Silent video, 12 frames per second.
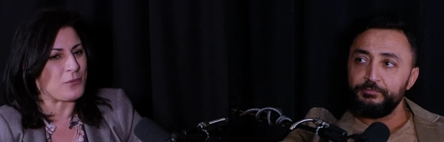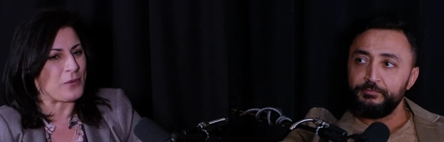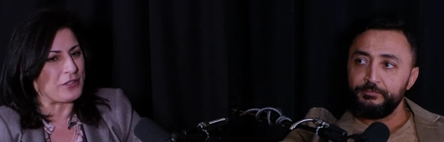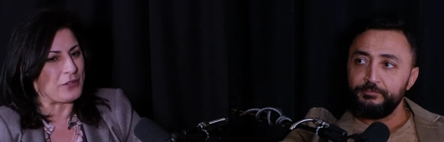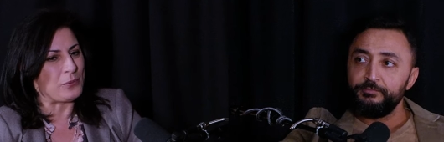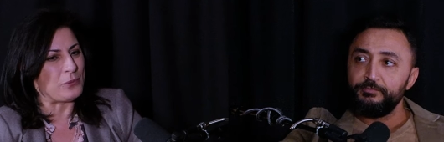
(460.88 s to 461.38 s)
Speaker 1: where
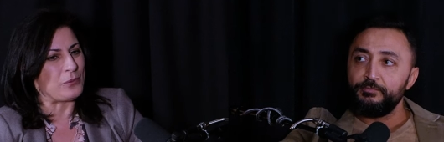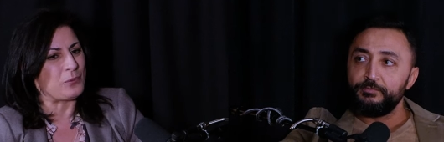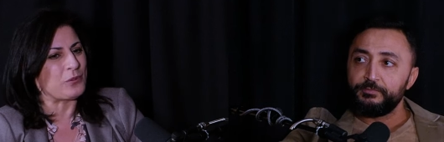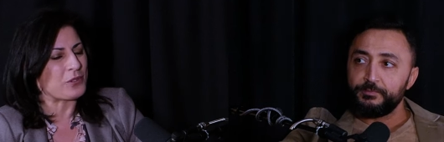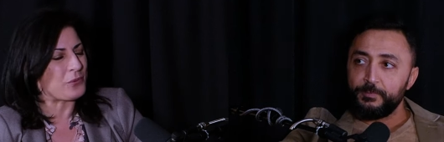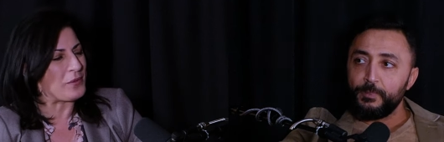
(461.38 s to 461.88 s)
you
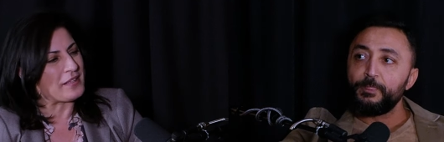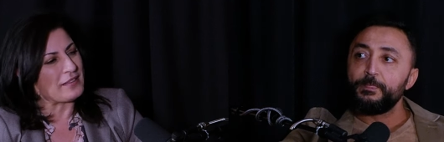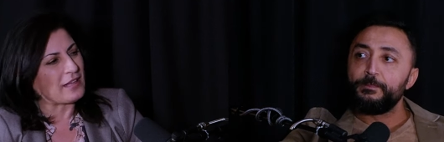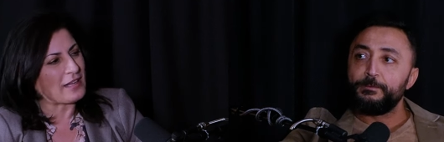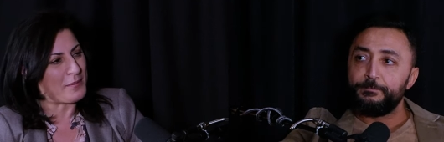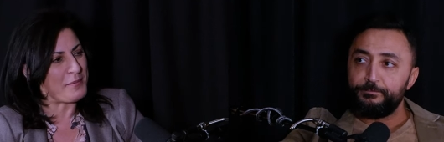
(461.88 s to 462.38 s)
work with a
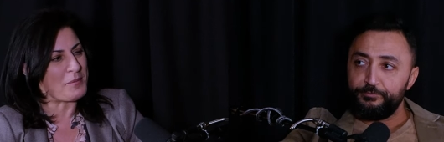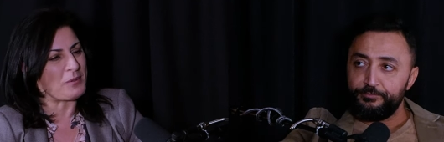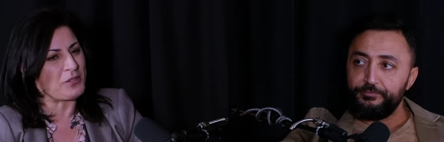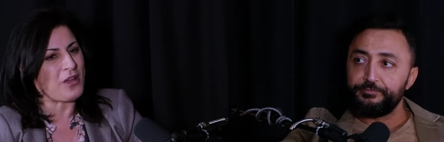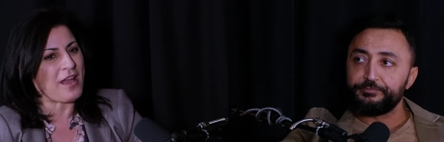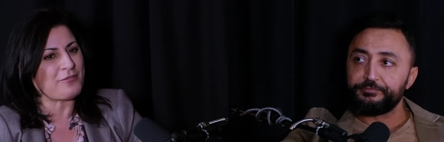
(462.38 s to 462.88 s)
lot of people
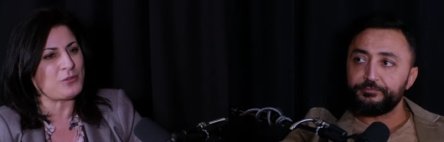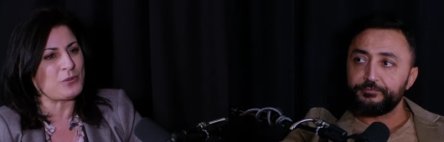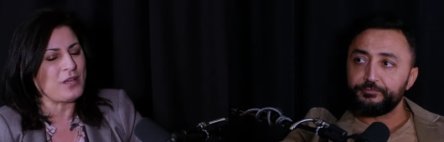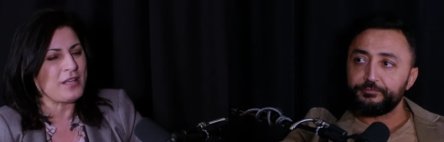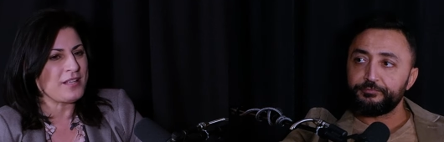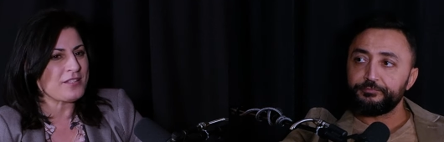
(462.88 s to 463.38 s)
you have to
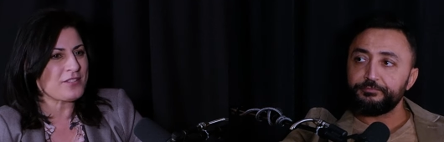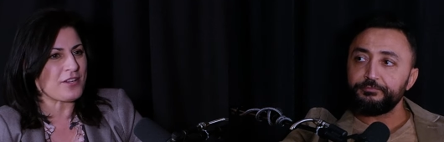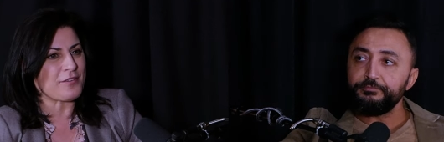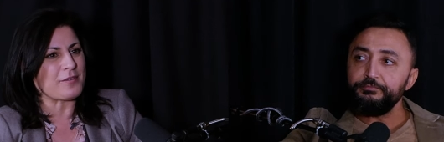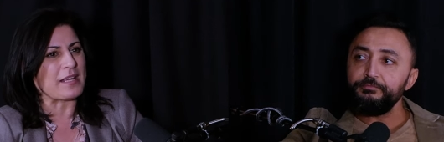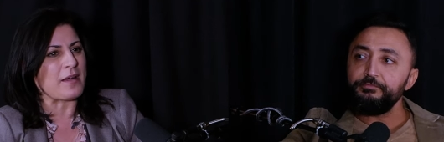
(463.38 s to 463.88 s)
sort
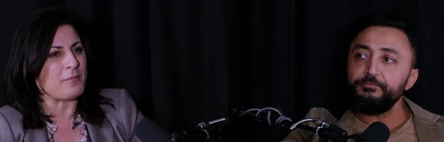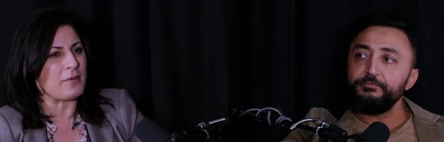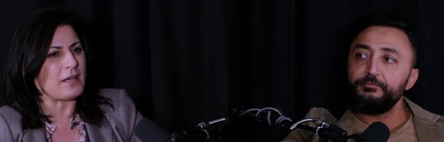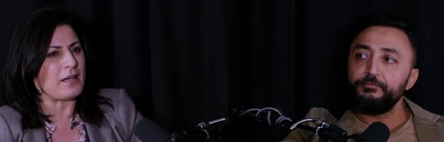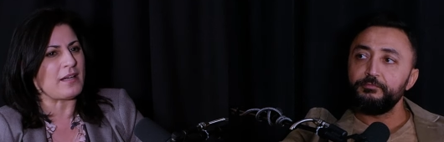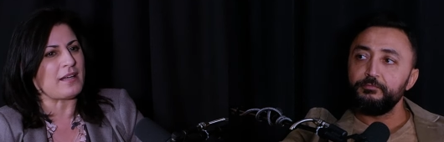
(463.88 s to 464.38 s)
of become
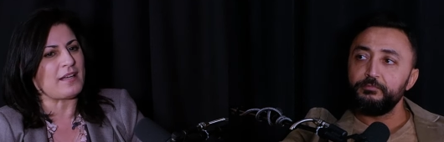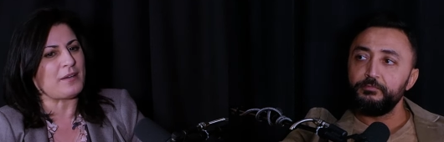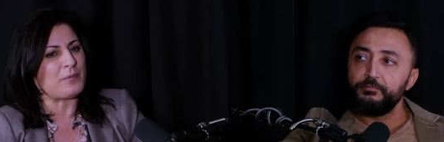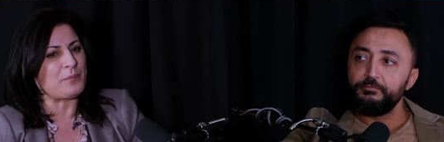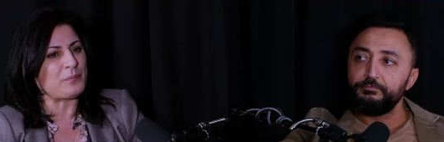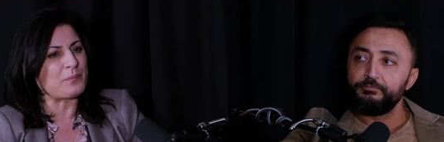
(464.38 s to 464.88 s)

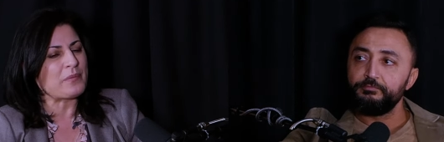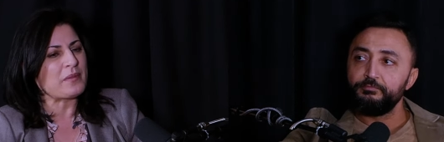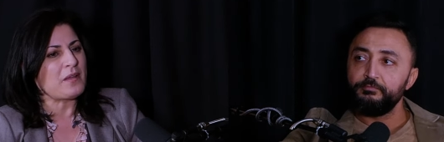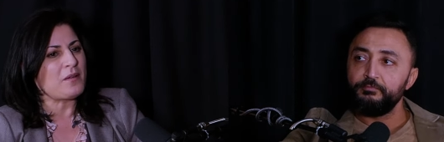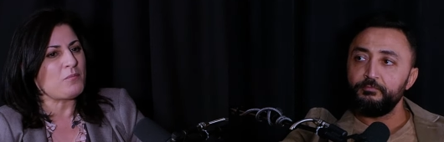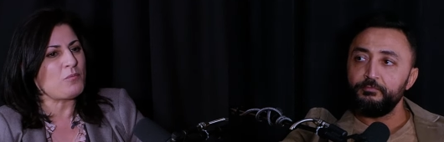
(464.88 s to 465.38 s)
um,
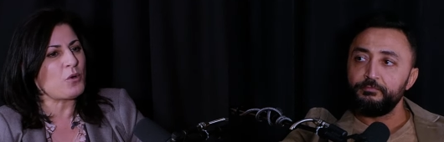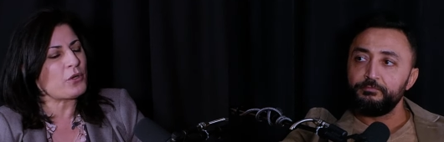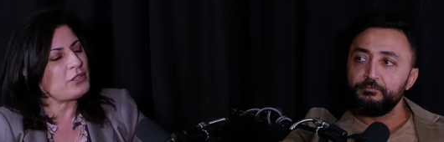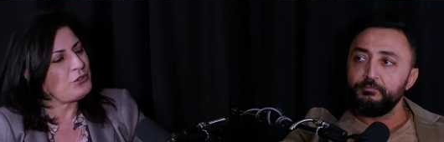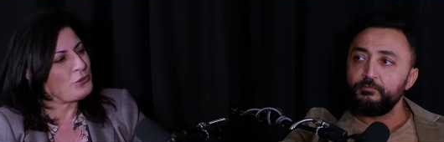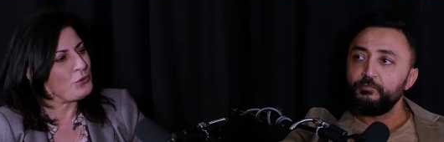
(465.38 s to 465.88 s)
more
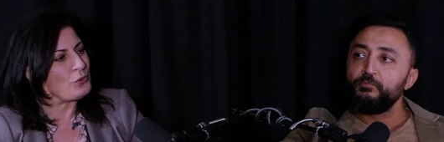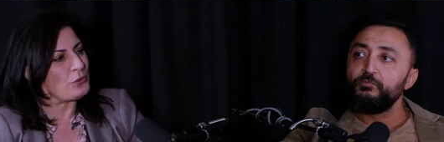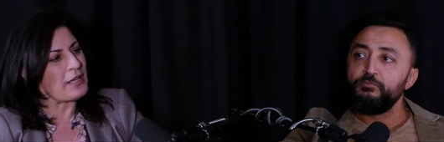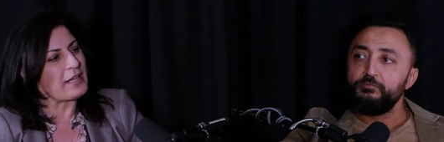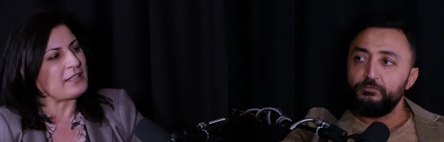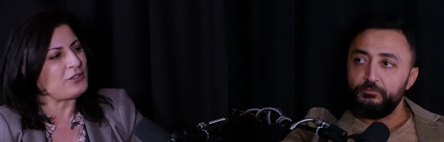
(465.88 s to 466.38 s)
in
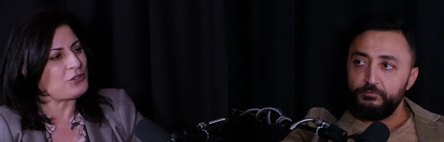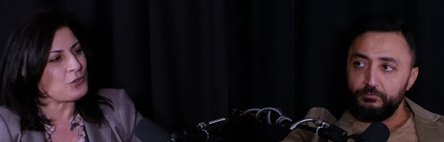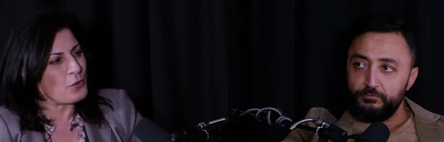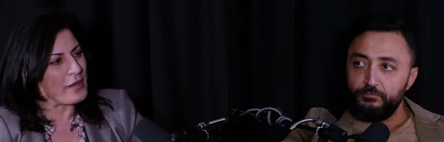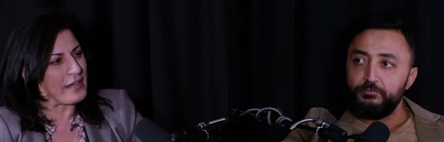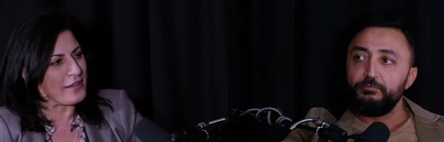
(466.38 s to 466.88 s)
tune and
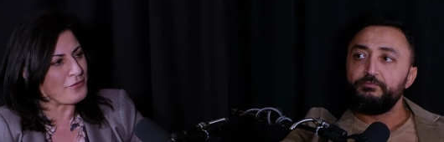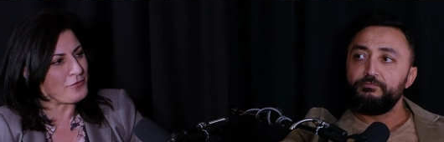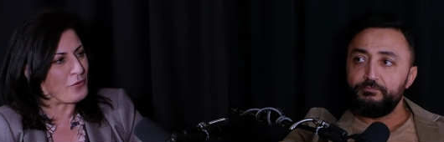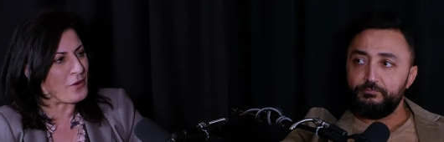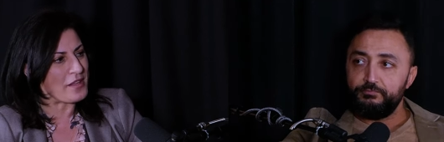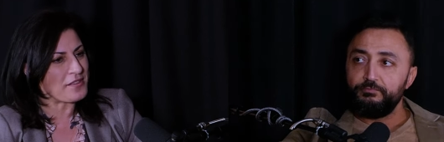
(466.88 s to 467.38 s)
intuitive
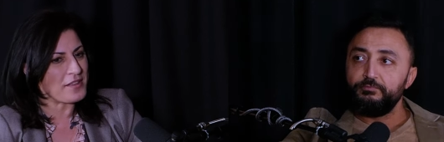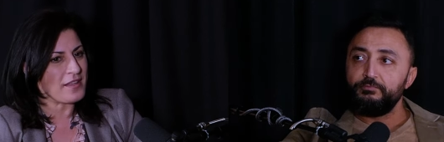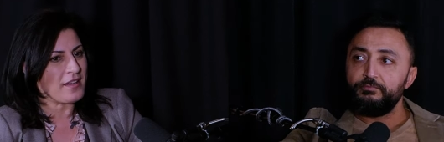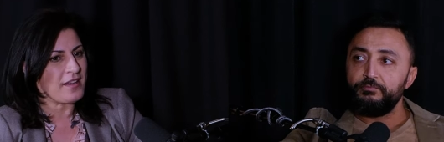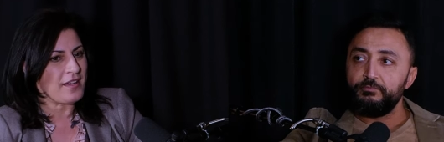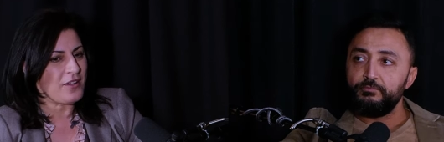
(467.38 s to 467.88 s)
with
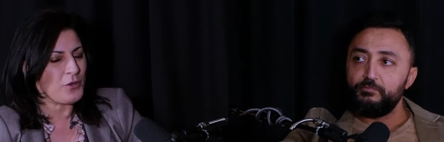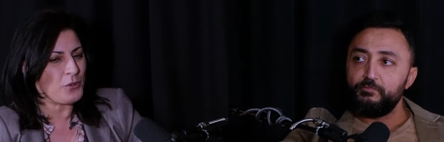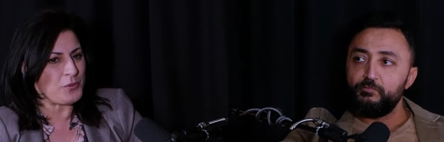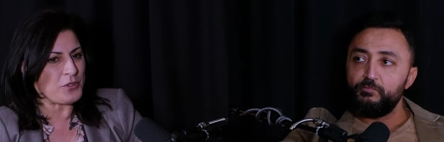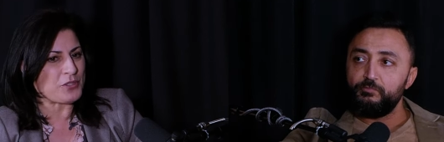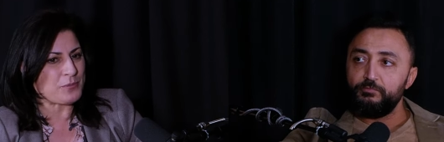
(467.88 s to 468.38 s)

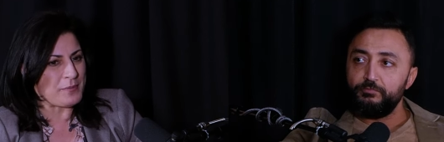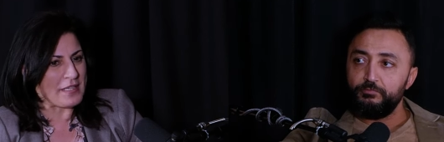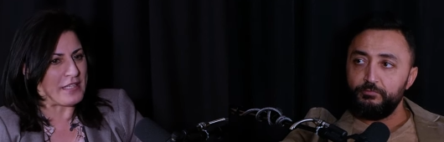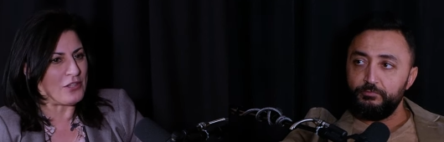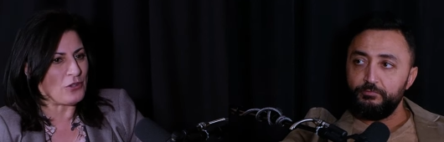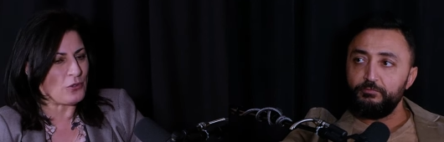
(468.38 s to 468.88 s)
whom you're
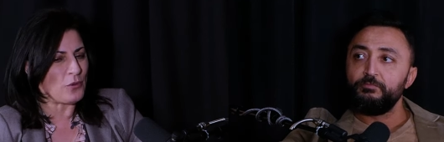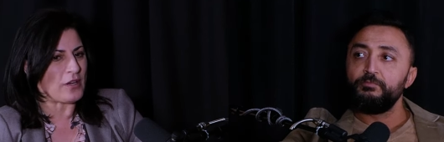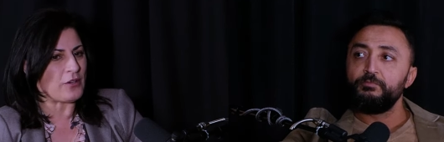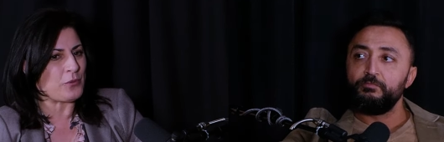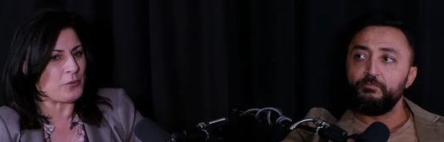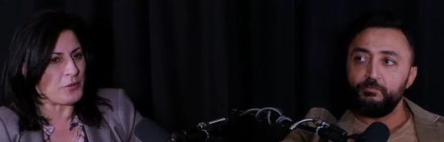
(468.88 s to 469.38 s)
speaking to
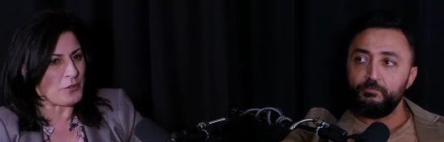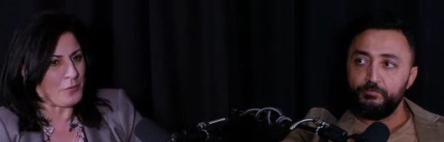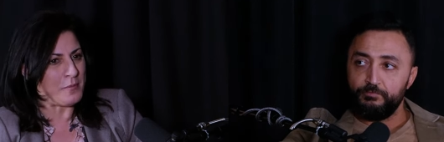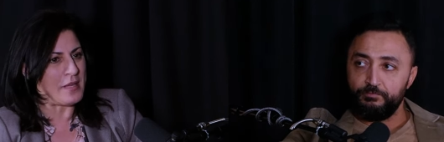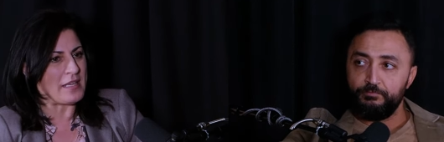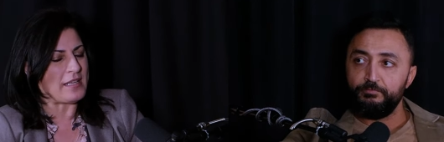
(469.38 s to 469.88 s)
and whom you're
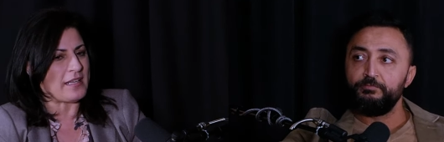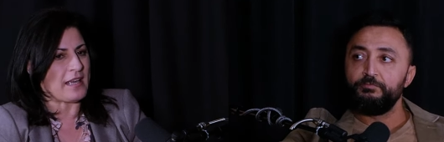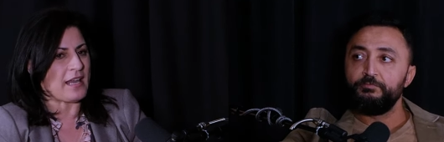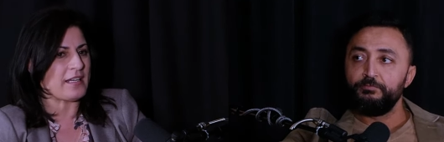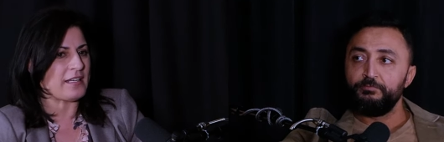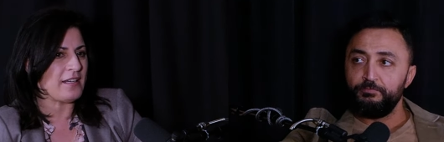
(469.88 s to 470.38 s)
meeting
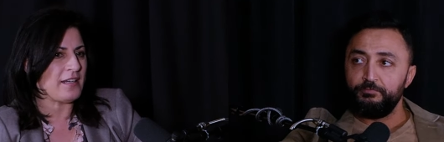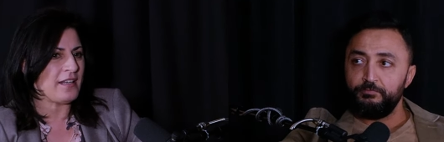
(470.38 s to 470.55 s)
and